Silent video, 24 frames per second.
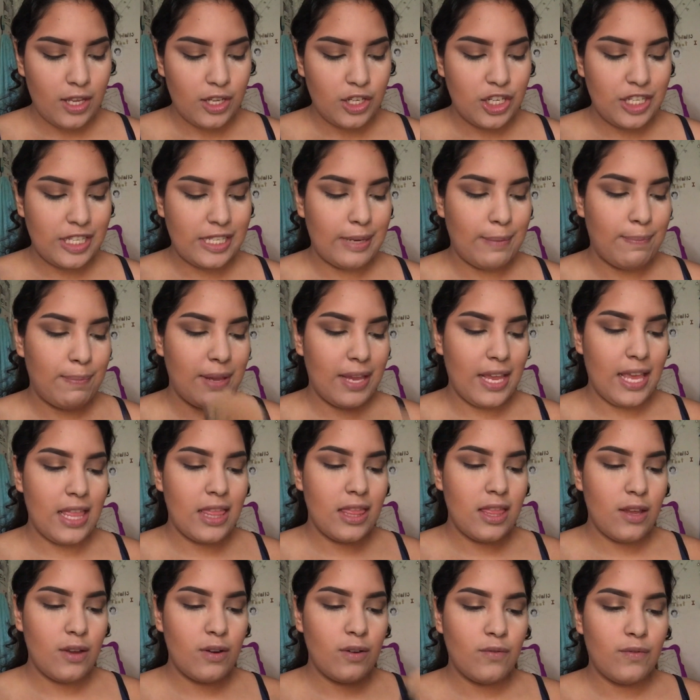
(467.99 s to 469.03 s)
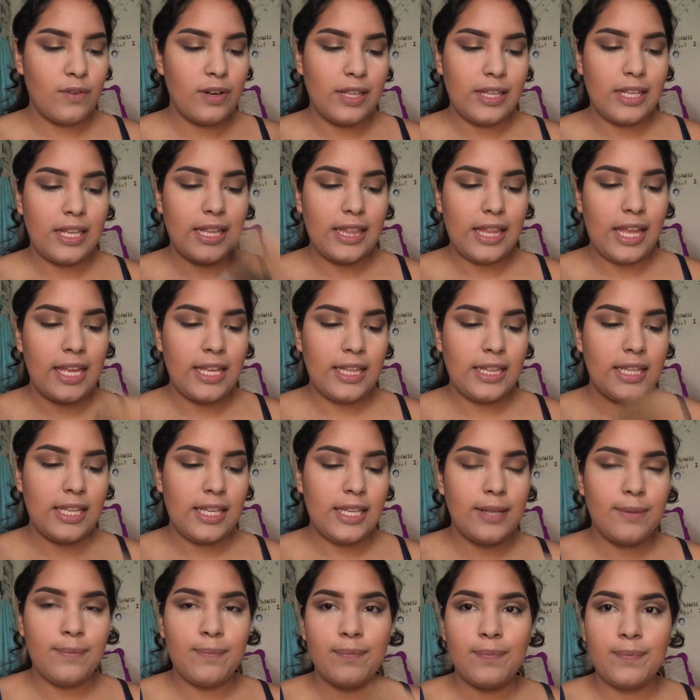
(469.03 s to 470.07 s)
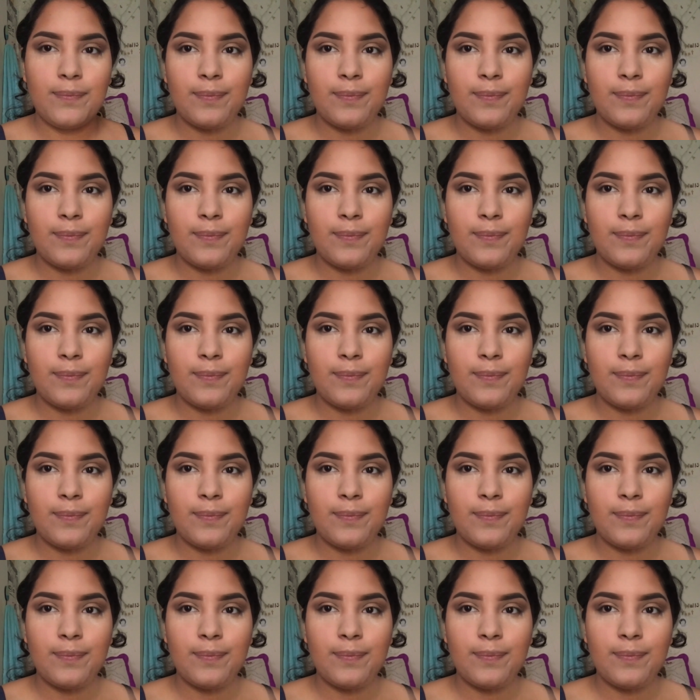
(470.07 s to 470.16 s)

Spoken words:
just dipping in there really lightly.